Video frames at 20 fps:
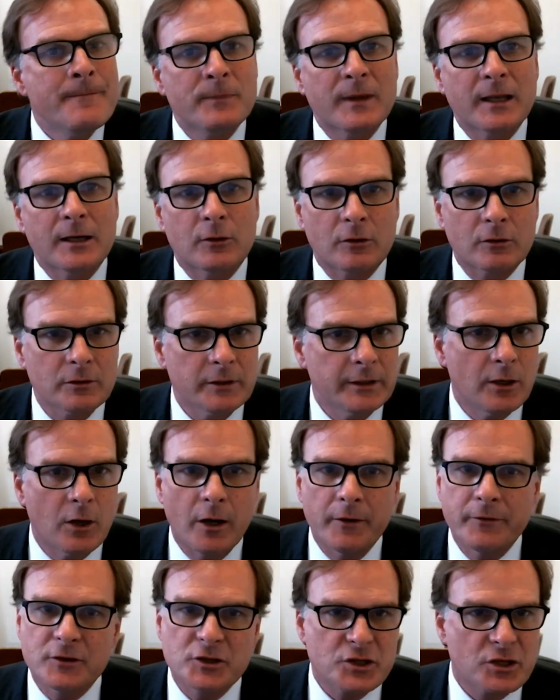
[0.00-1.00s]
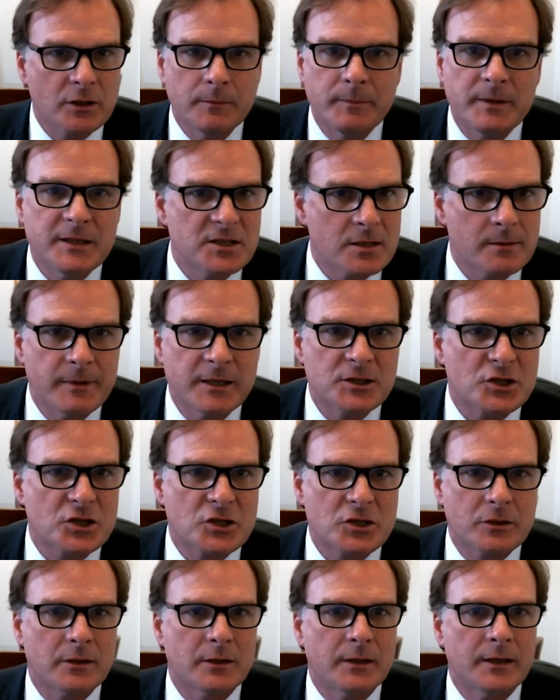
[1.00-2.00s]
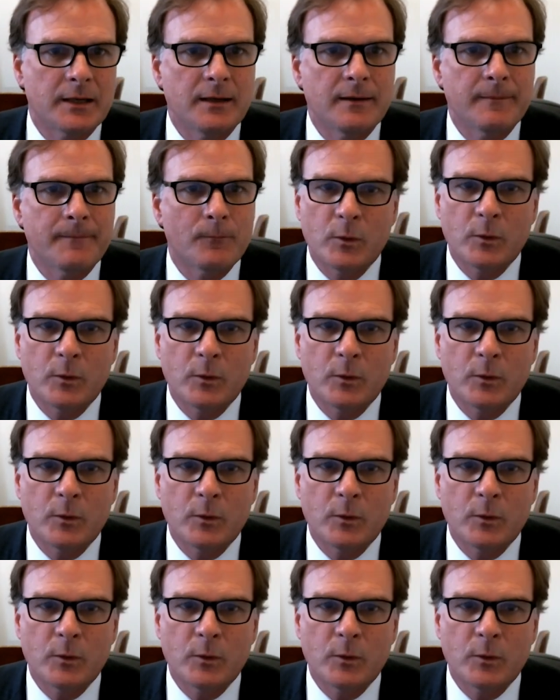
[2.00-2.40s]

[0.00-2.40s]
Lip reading: that early on there's going to be some uncertainty.